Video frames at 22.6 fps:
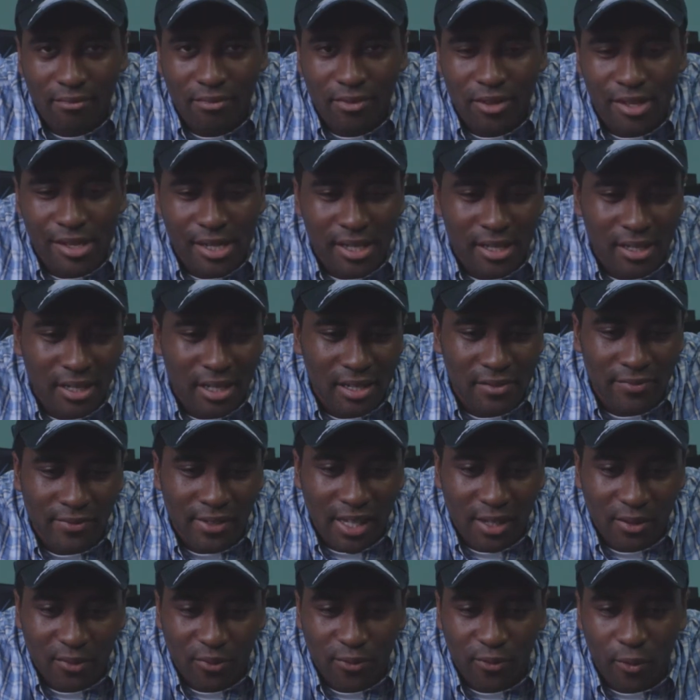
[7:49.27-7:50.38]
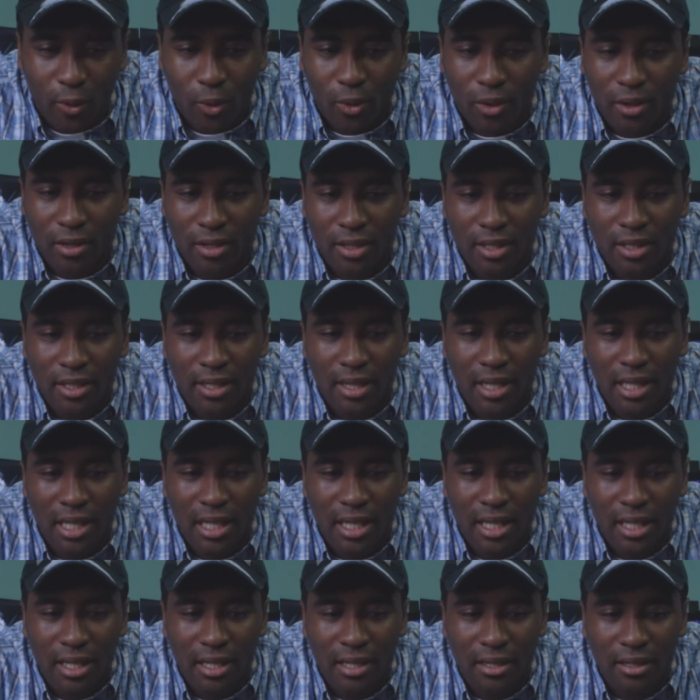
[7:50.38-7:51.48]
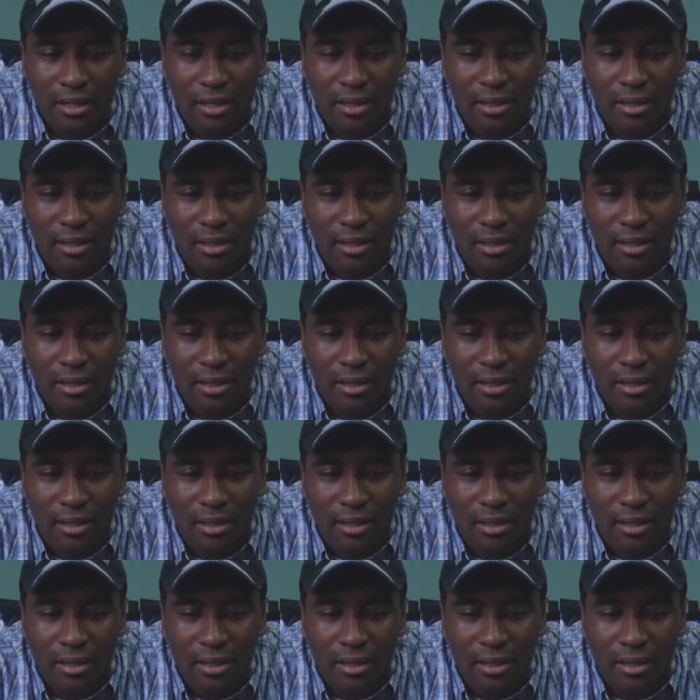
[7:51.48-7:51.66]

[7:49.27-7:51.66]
The event for the